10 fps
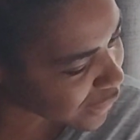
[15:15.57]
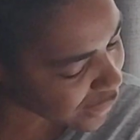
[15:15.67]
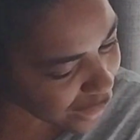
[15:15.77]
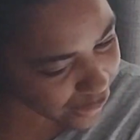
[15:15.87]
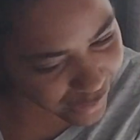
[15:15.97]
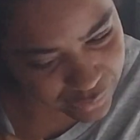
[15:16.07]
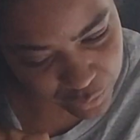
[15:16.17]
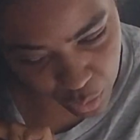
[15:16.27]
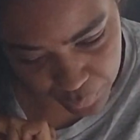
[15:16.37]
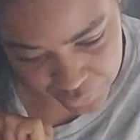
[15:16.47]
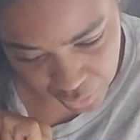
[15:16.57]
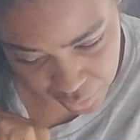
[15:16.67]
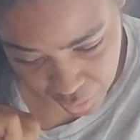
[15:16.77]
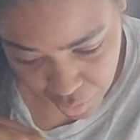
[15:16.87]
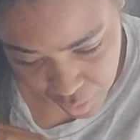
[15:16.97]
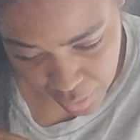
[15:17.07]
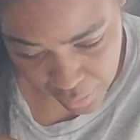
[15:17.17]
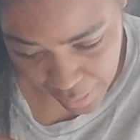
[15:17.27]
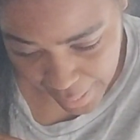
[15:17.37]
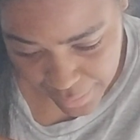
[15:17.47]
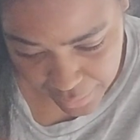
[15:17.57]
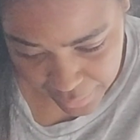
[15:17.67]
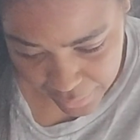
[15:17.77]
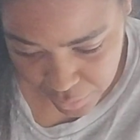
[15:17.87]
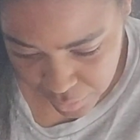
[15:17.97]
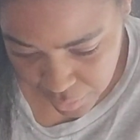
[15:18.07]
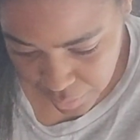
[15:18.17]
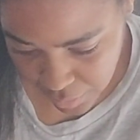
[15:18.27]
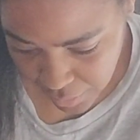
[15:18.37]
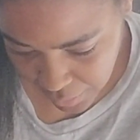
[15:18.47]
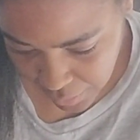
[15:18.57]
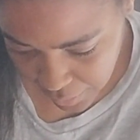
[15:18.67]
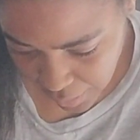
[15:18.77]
there getting to know each other, and then the